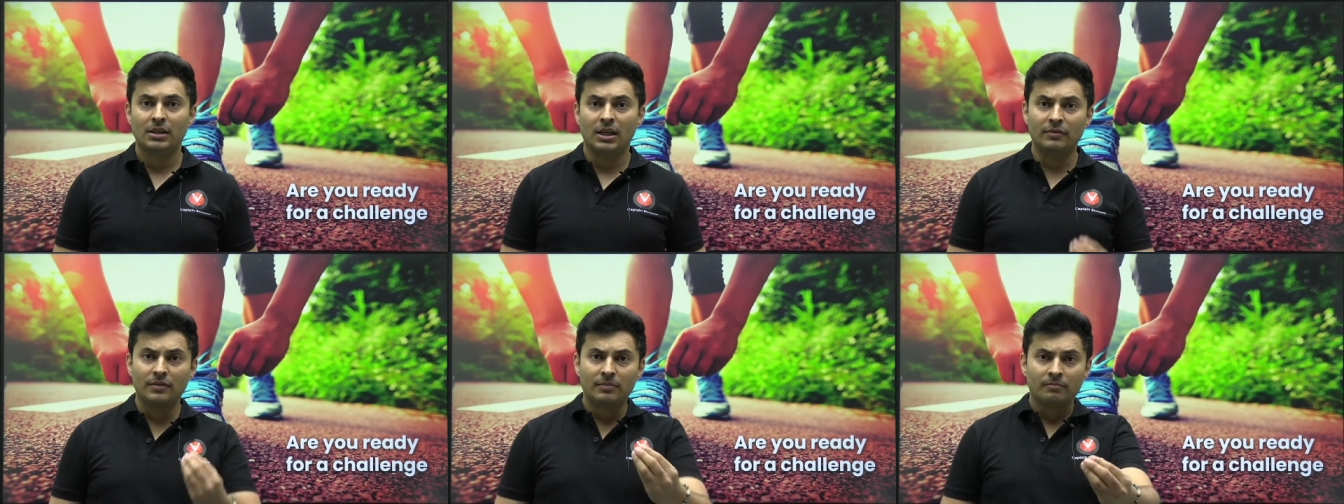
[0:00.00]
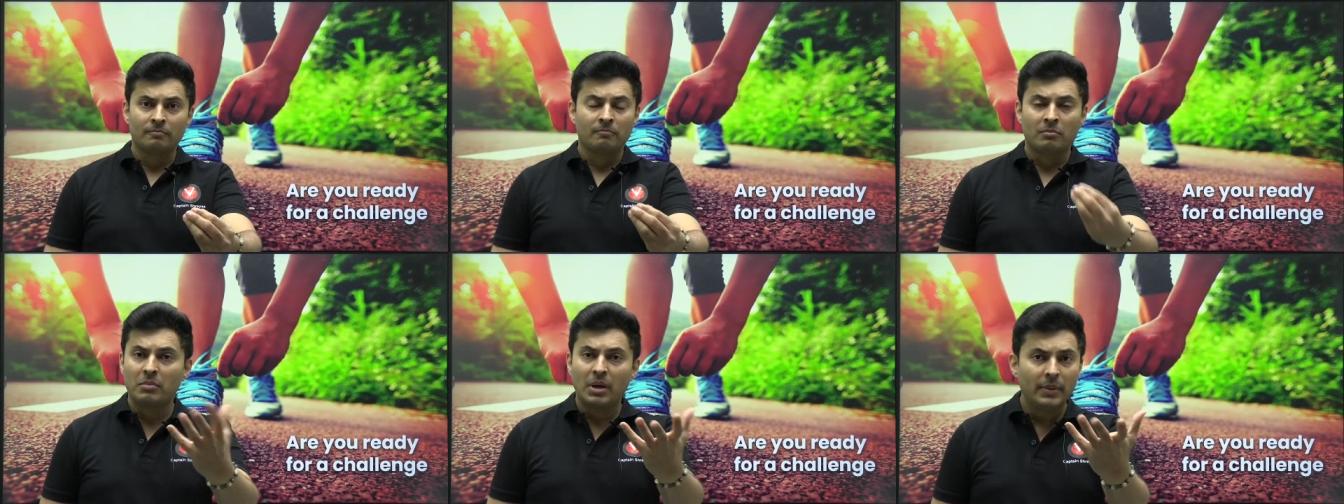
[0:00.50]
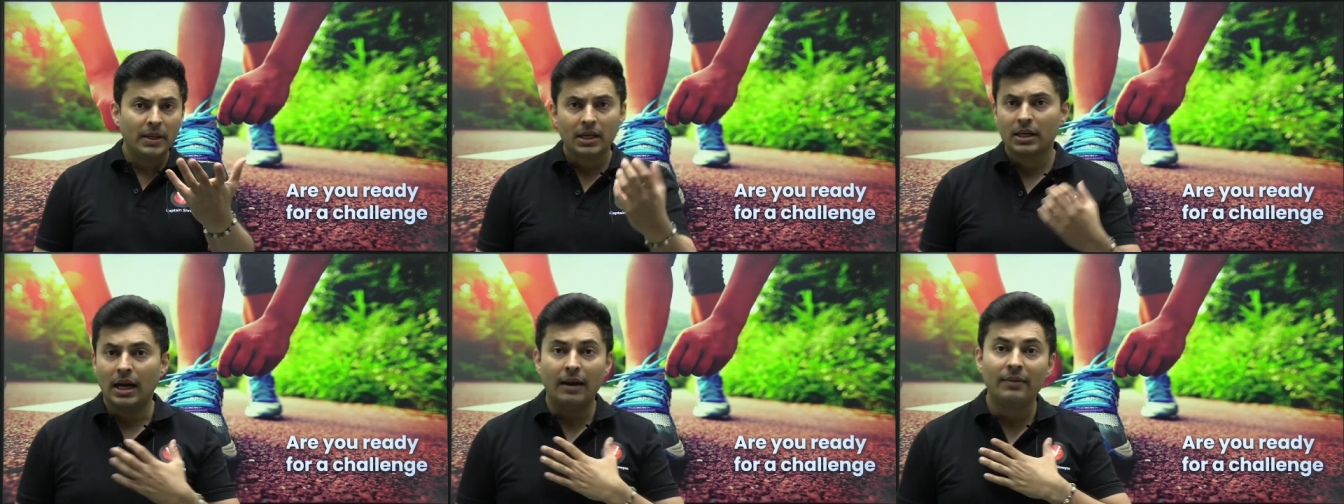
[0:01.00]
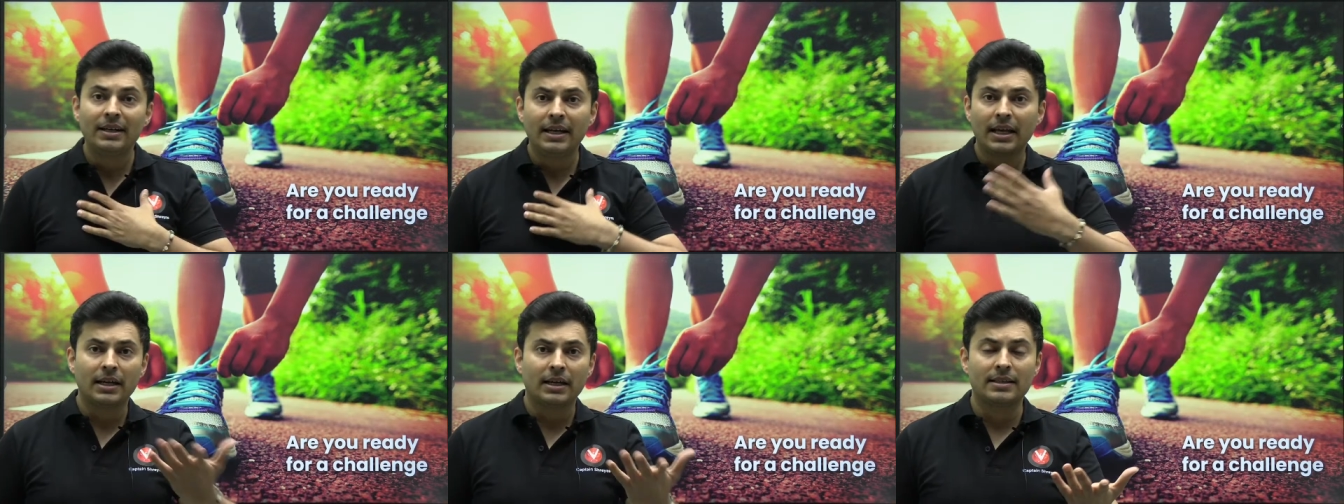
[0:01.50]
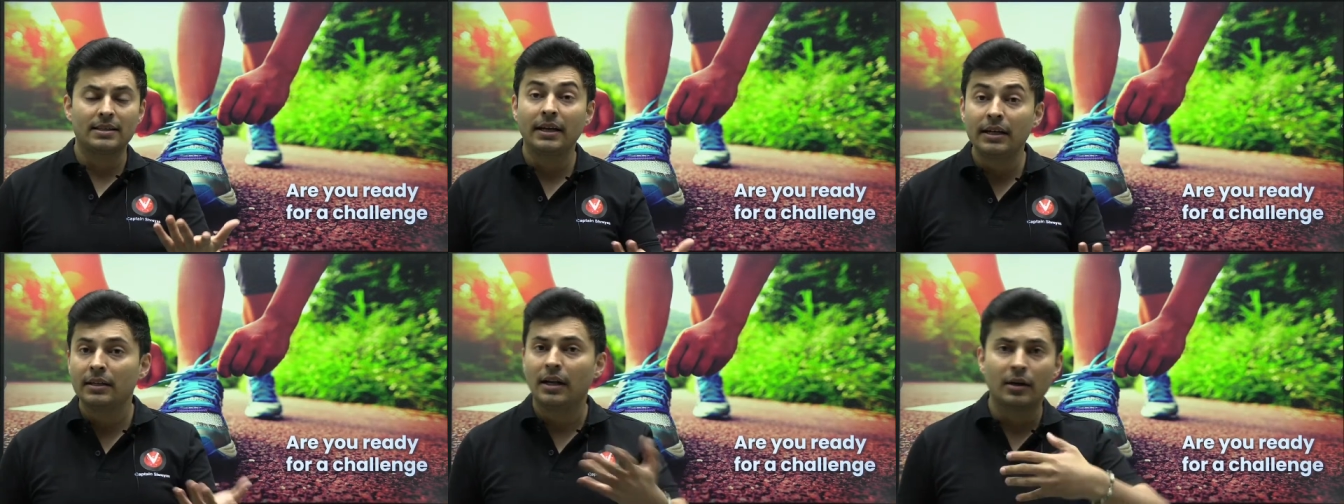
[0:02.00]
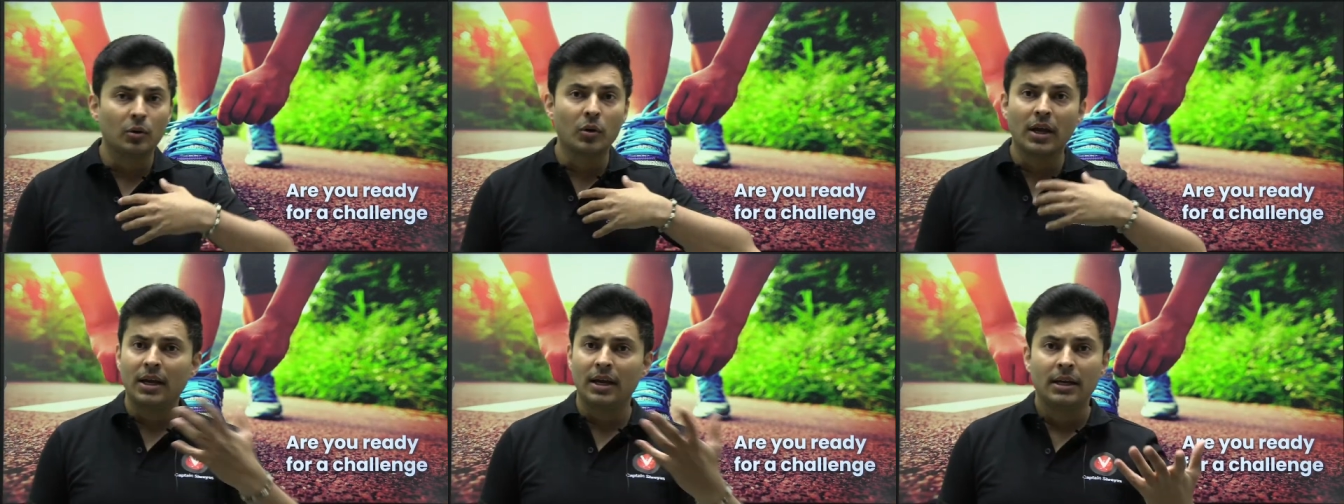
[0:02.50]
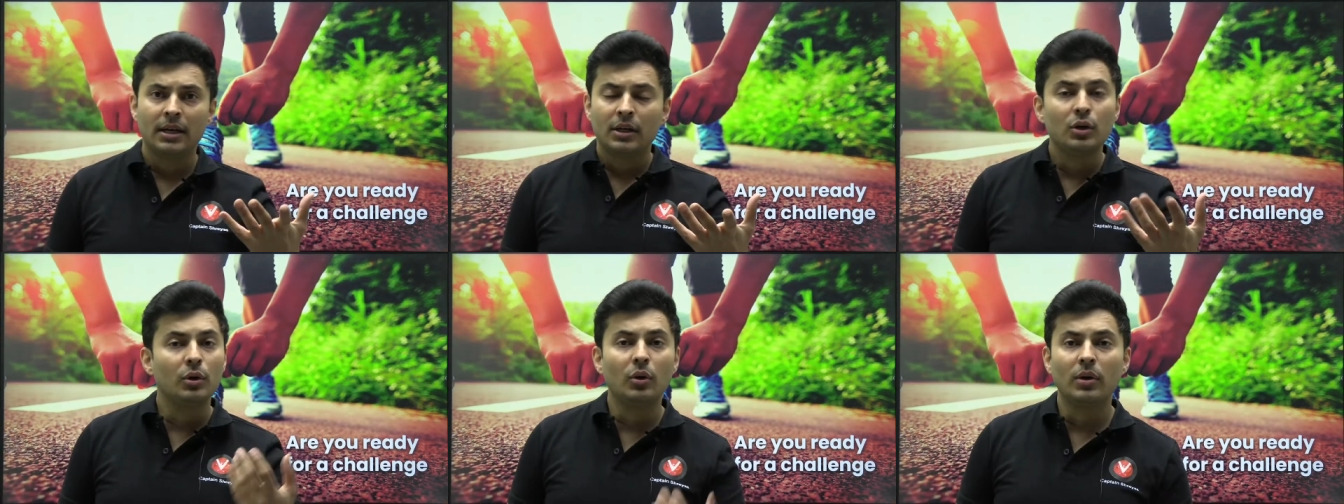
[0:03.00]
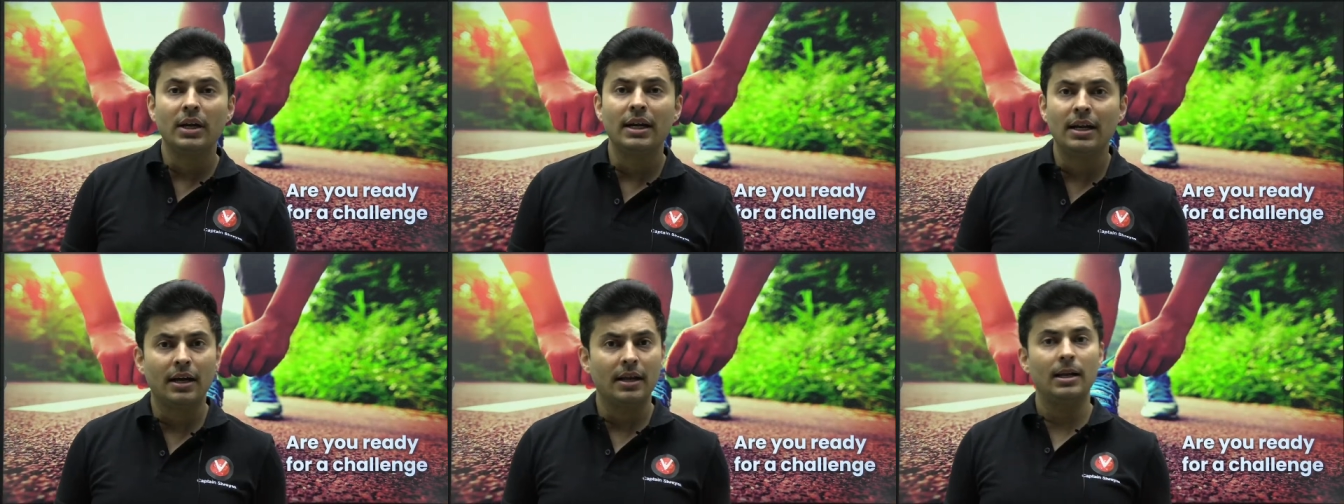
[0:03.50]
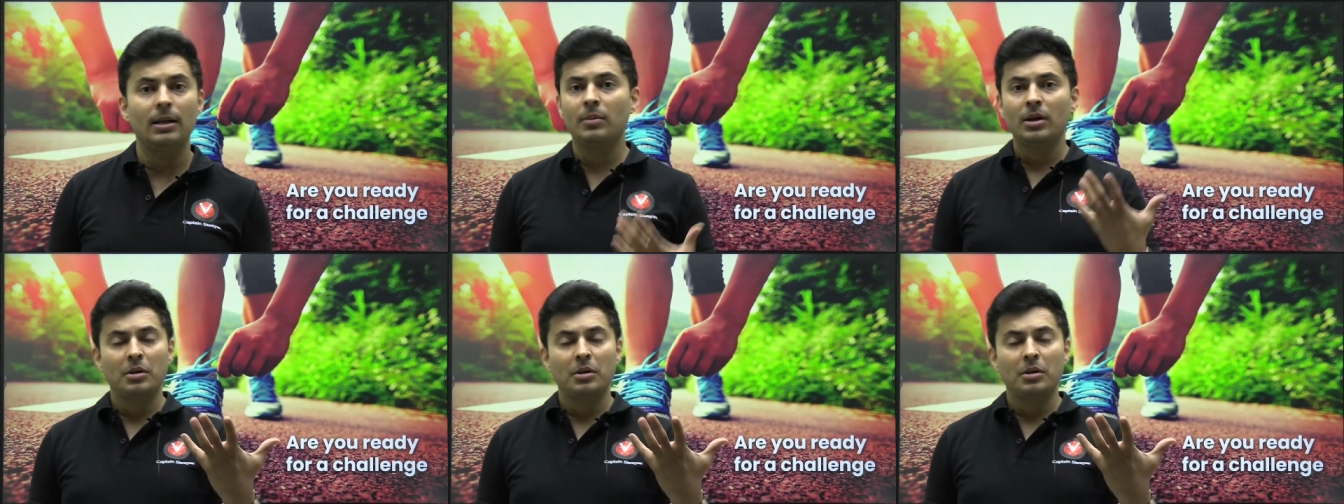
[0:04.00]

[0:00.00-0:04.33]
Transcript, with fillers: if maybe i will take it as a hint that okay you don't need our help